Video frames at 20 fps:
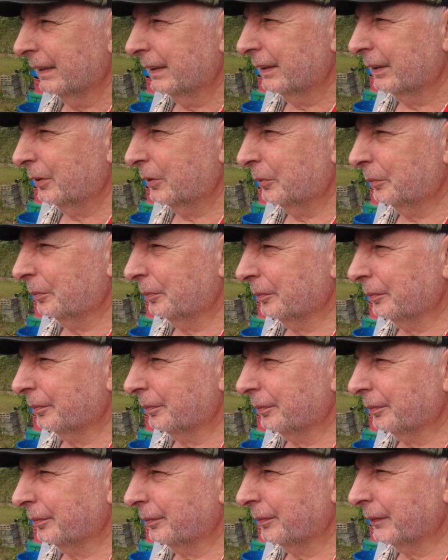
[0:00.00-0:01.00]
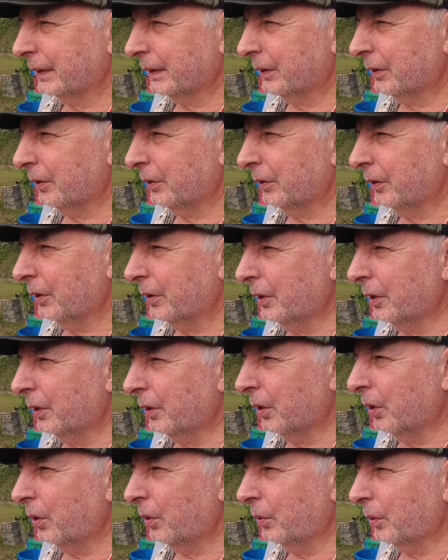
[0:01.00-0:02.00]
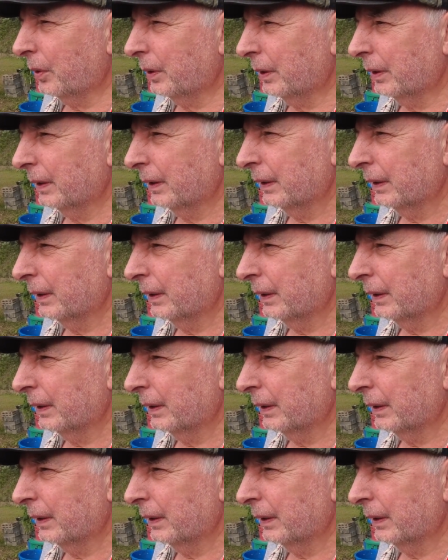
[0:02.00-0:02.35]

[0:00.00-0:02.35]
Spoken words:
So there you go.